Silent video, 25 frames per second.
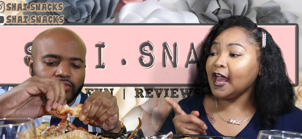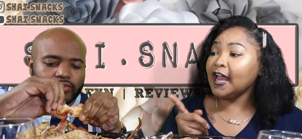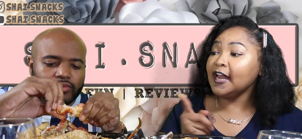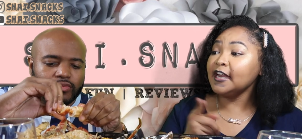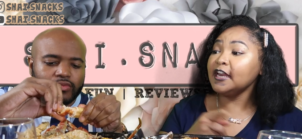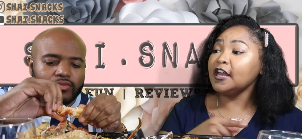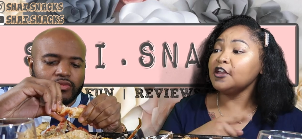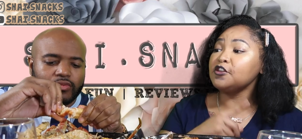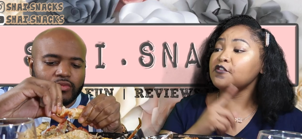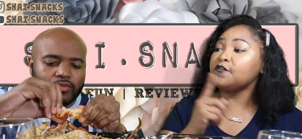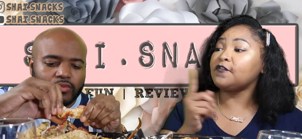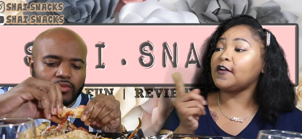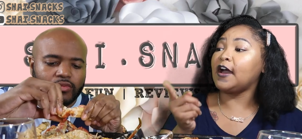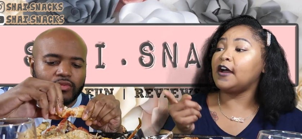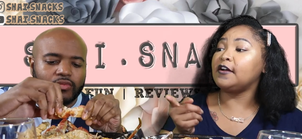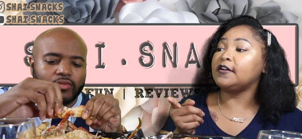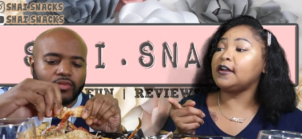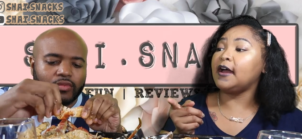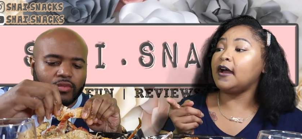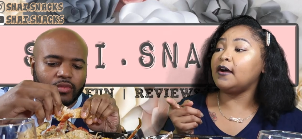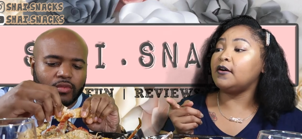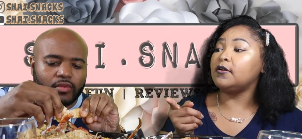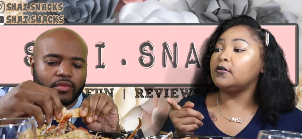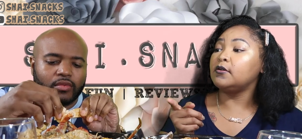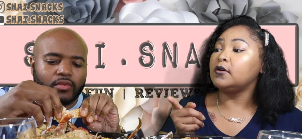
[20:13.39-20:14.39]
Speaker 1: and then you
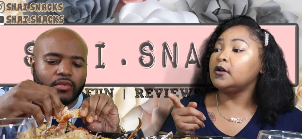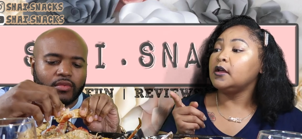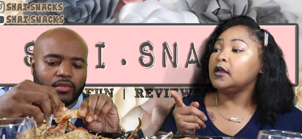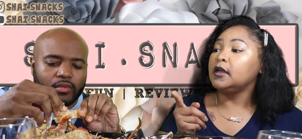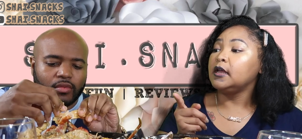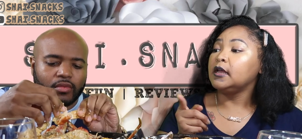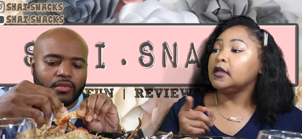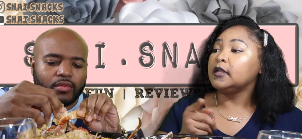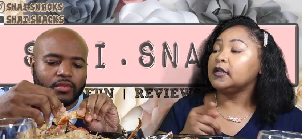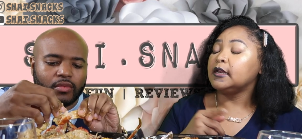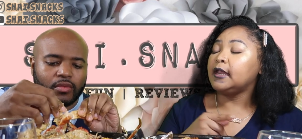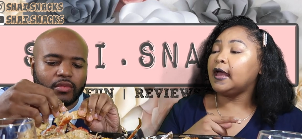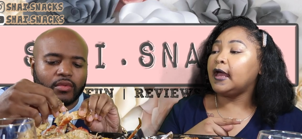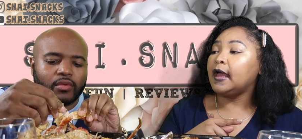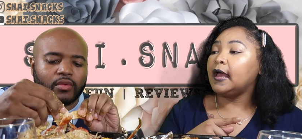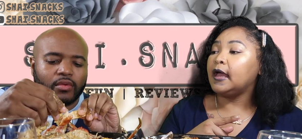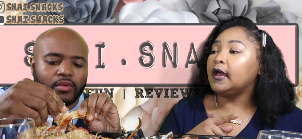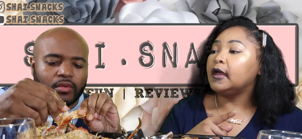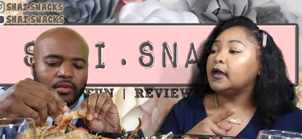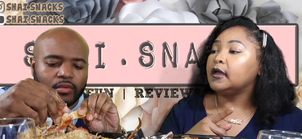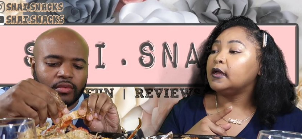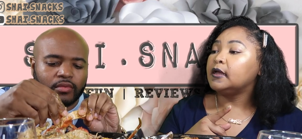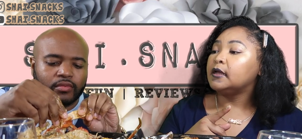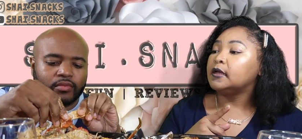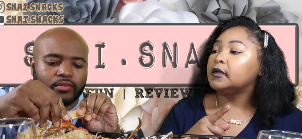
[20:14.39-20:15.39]
found out
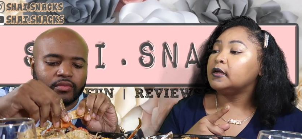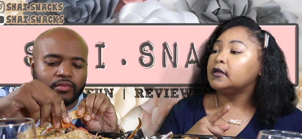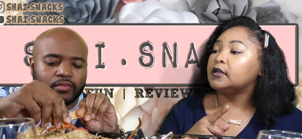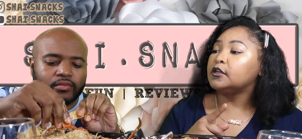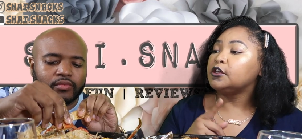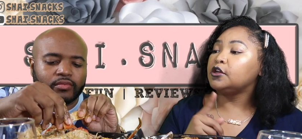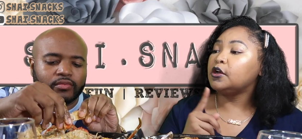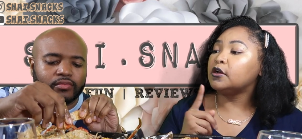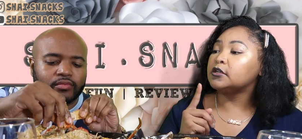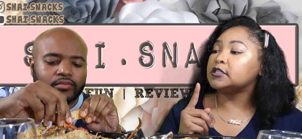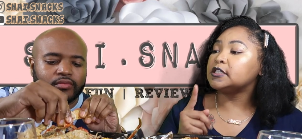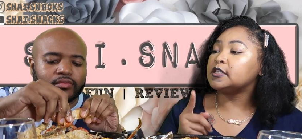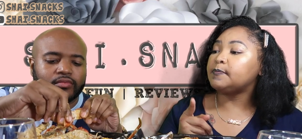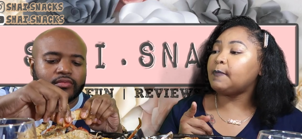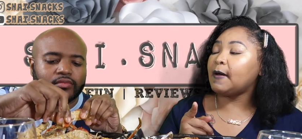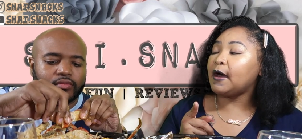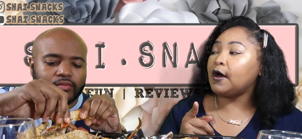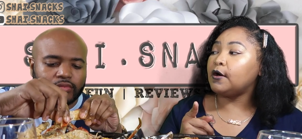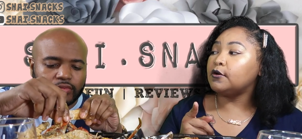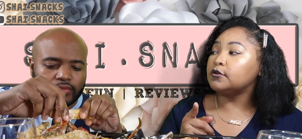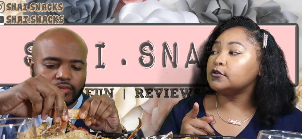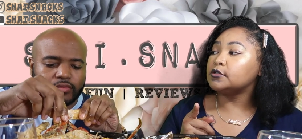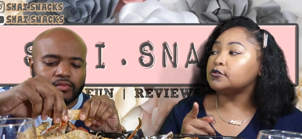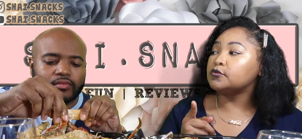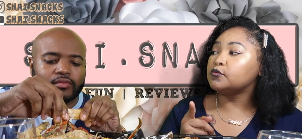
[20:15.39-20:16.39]
that your
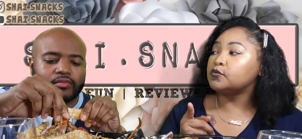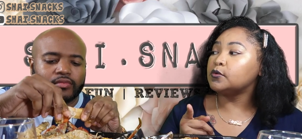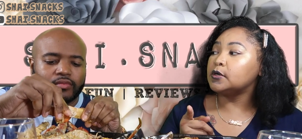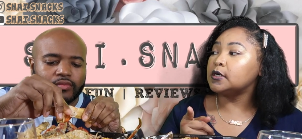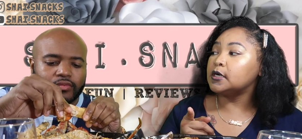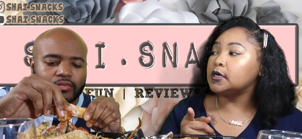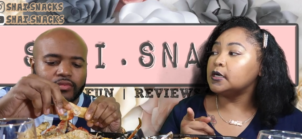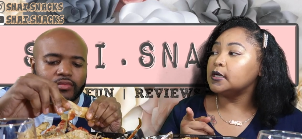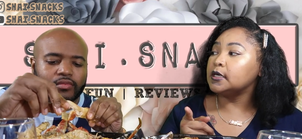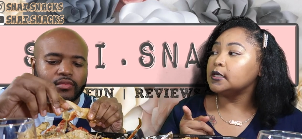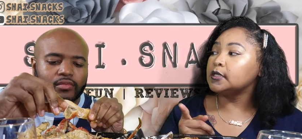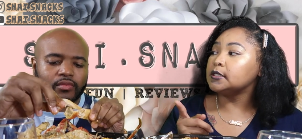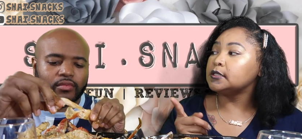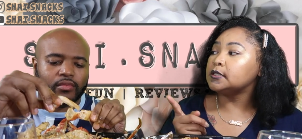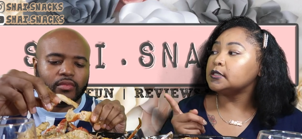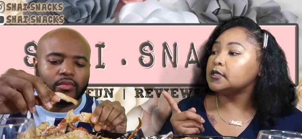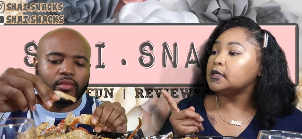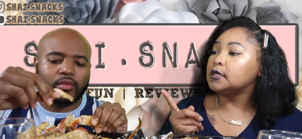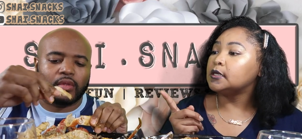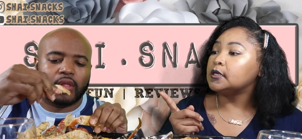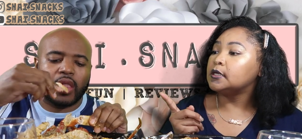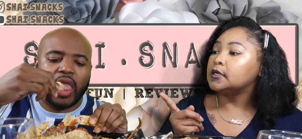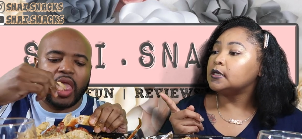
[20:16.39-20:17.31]
spouse was